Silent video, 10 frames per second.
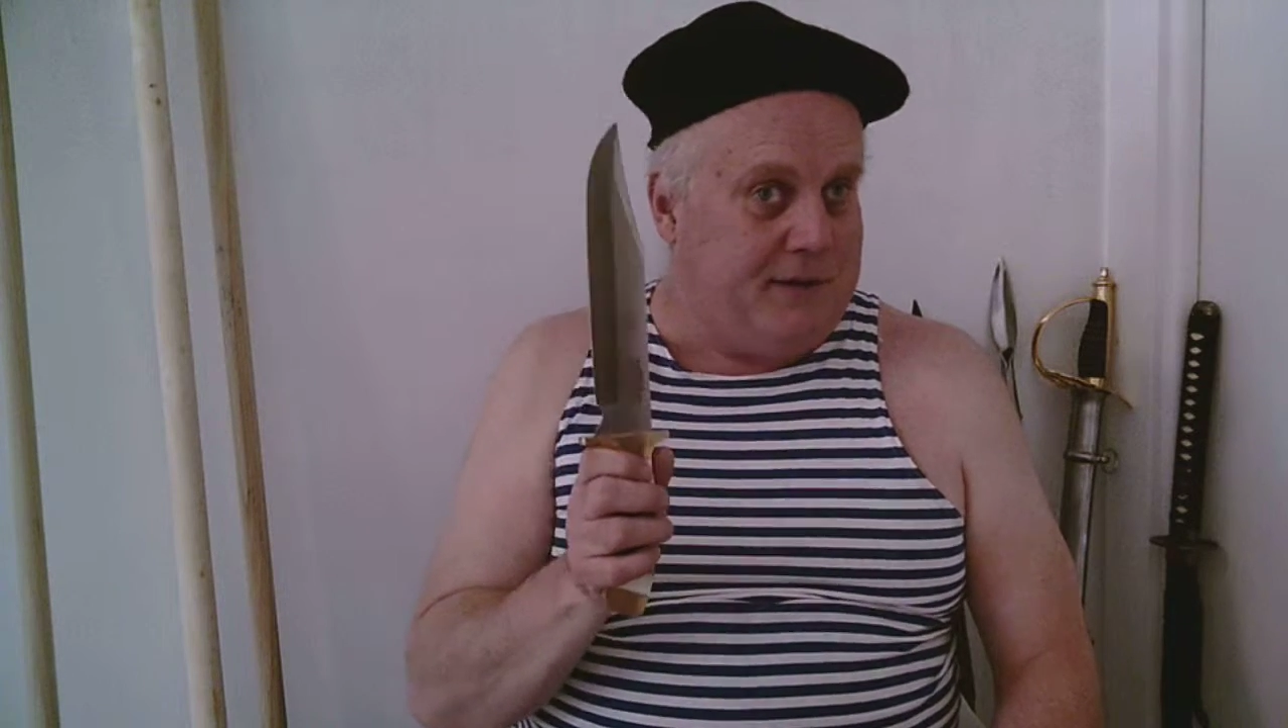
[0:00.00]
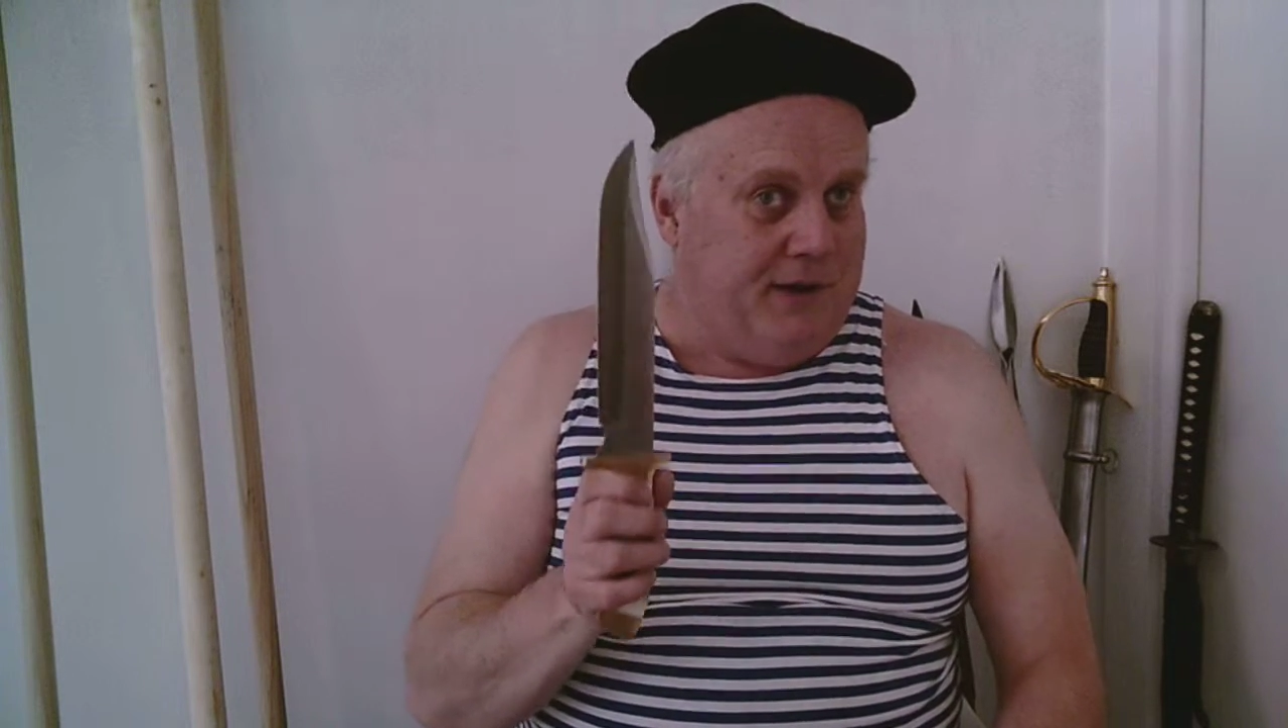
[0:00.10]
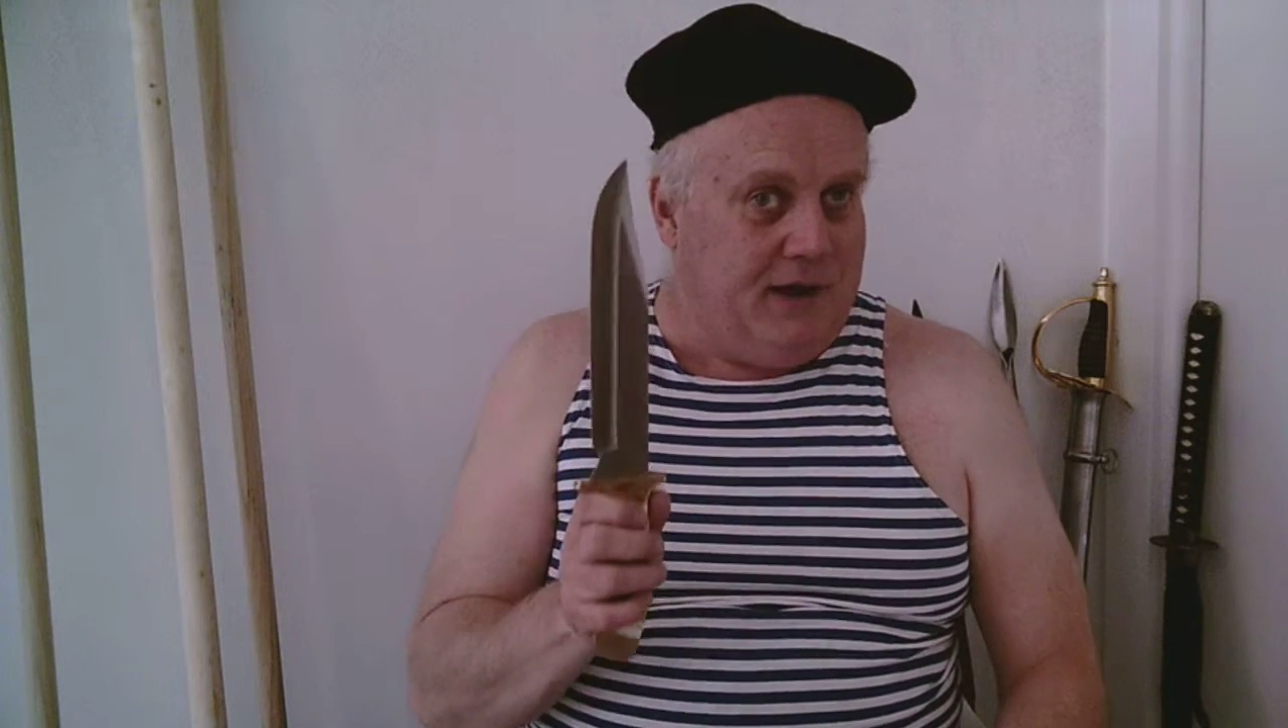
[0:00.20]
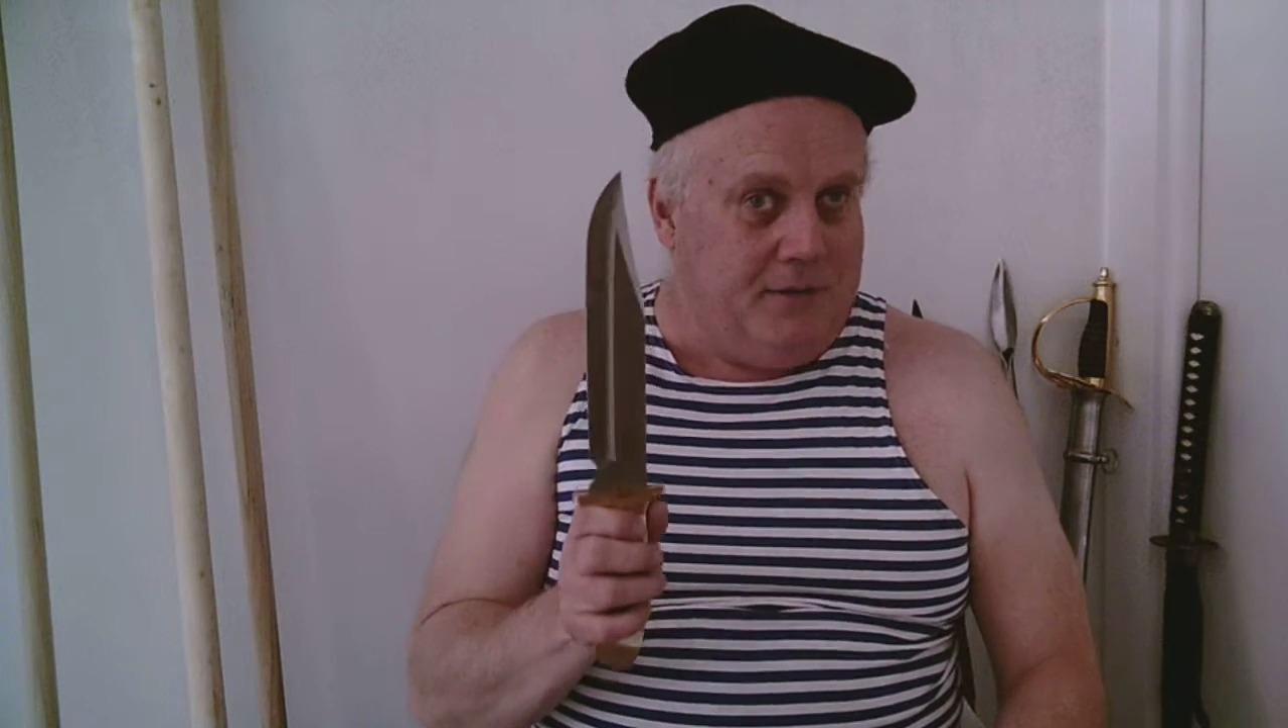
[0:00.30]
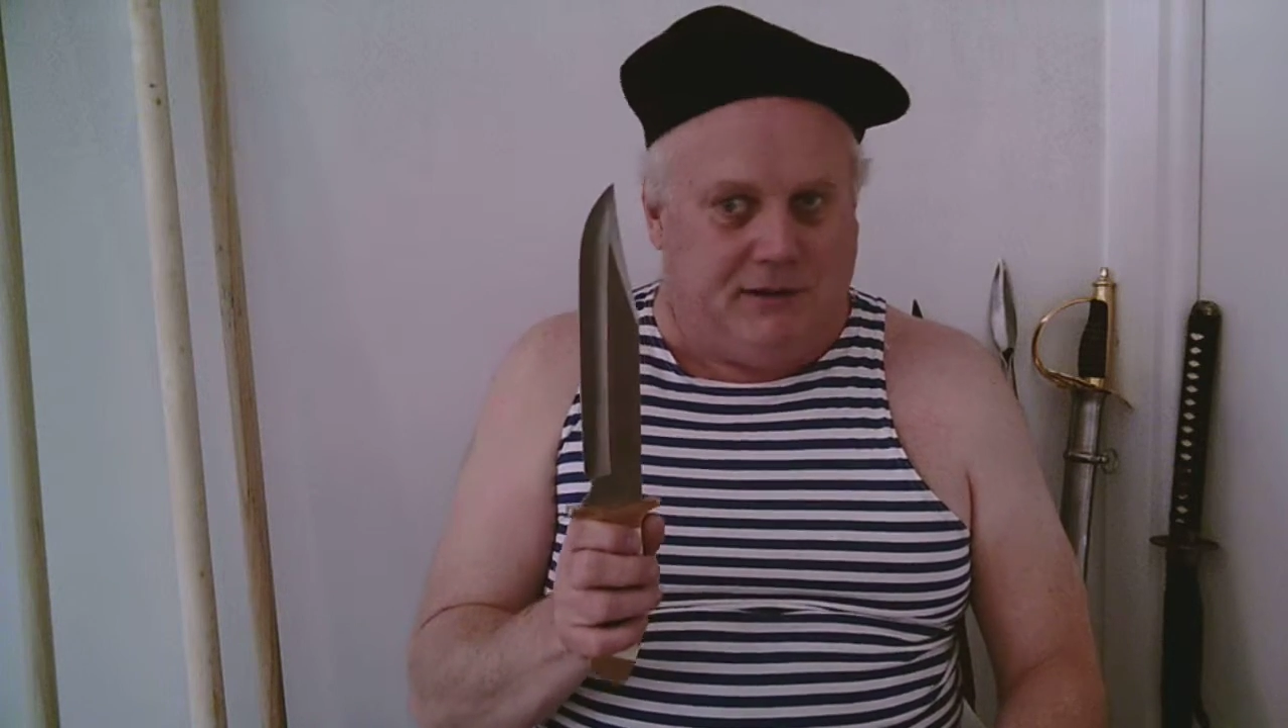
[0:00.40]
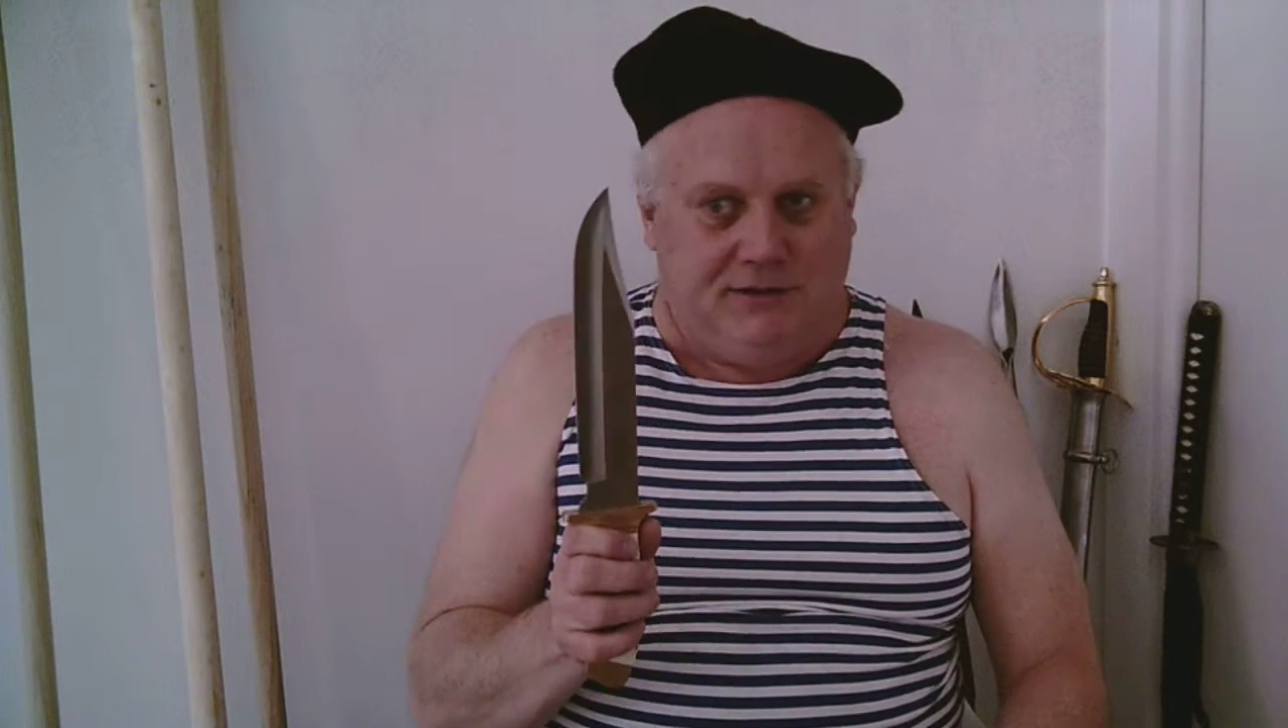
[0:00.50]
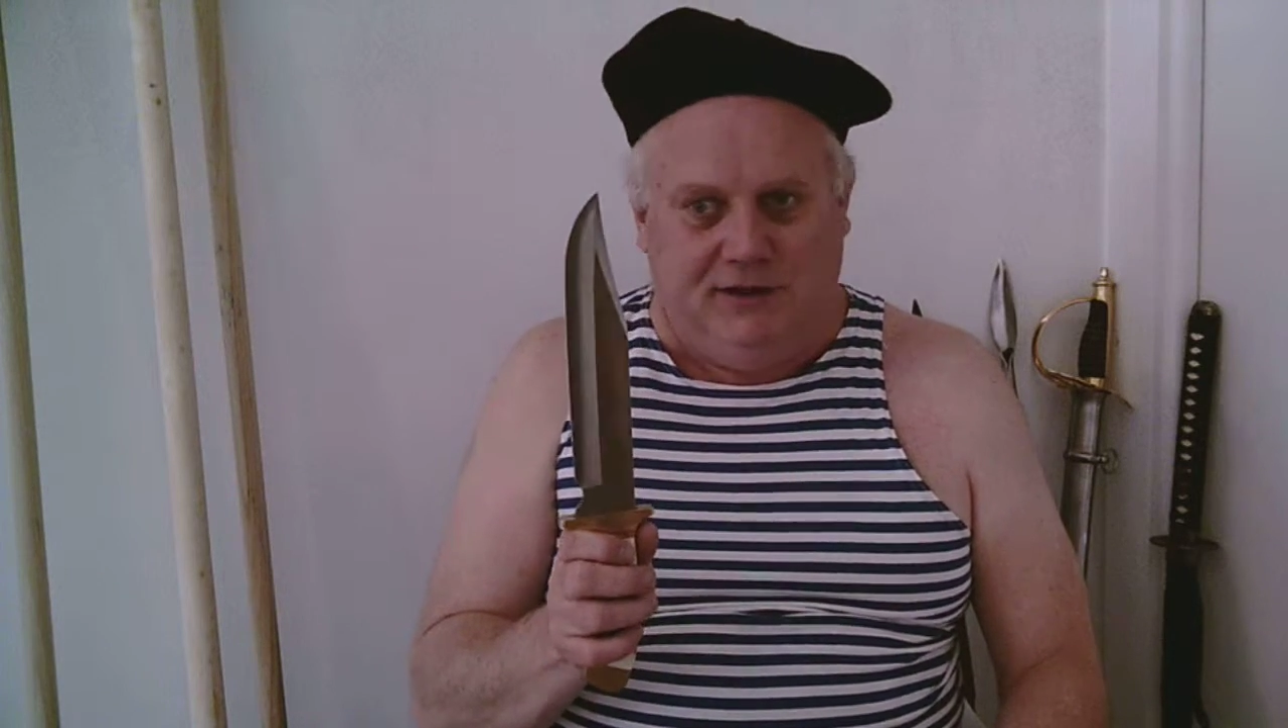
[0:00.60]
back behind